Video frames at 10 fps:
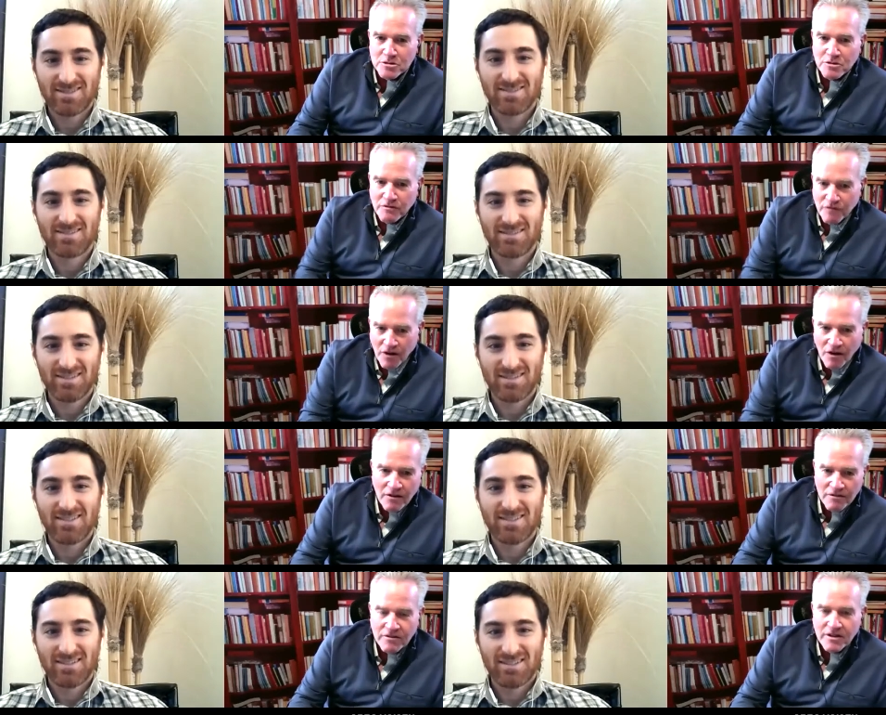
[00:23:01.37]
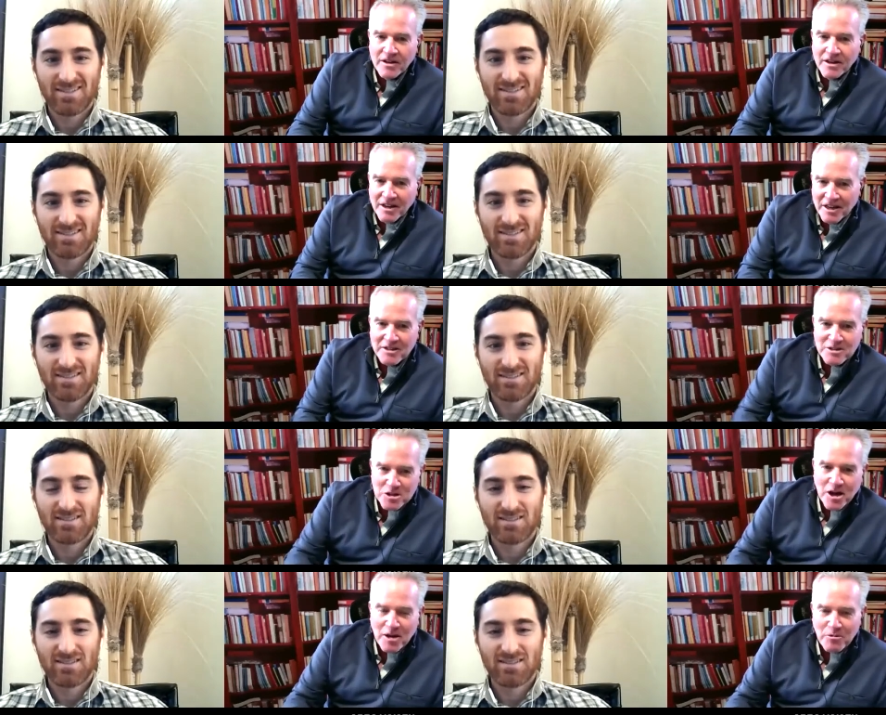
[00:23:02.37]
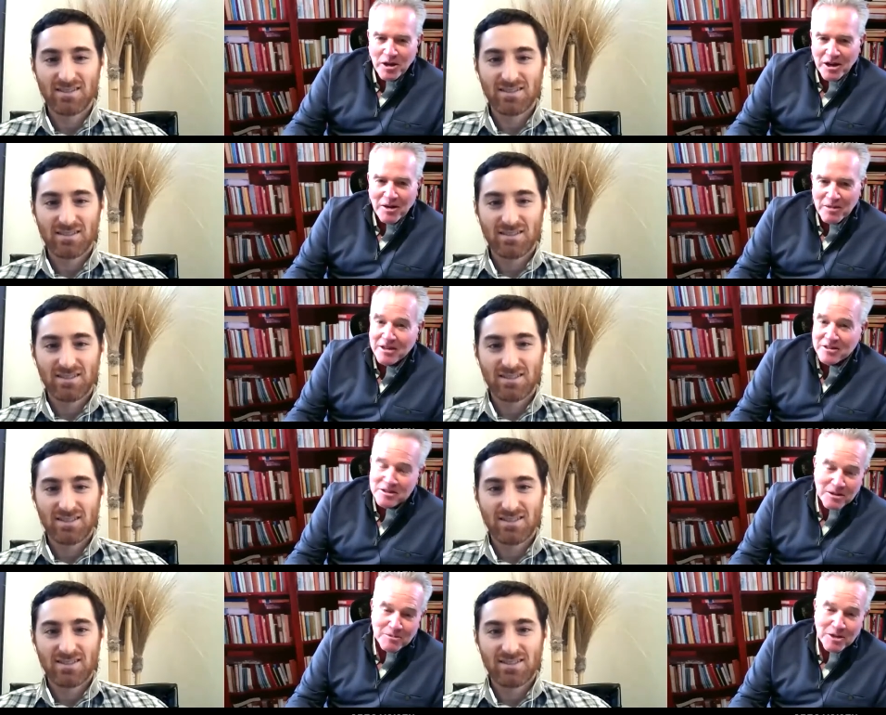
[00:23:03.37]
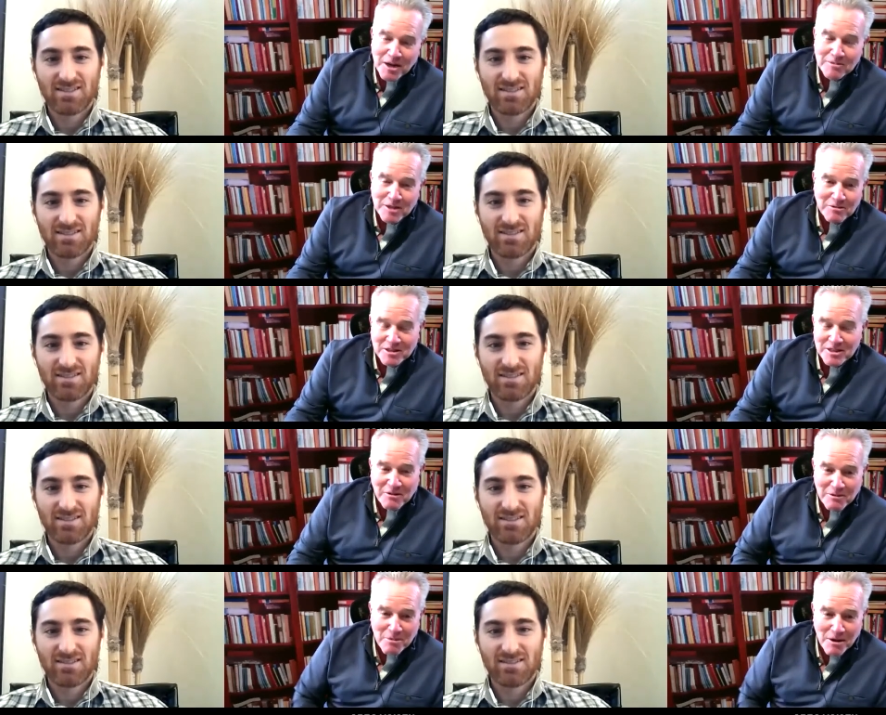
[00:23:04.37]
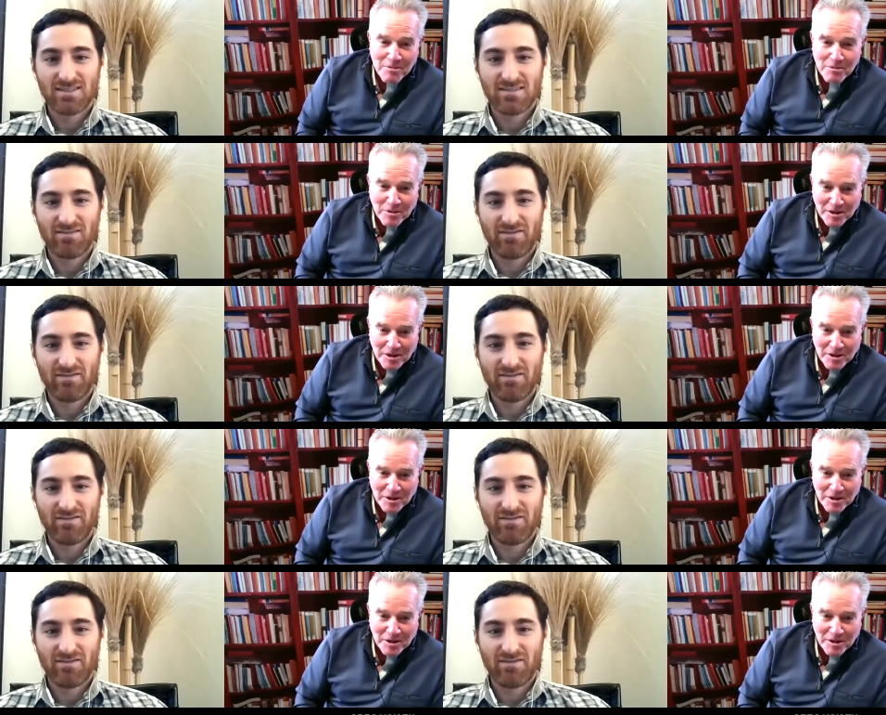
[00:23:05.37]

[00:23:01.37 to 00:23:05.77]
Speaker 1: to evolve each time we come in. Sometimes I would say we probably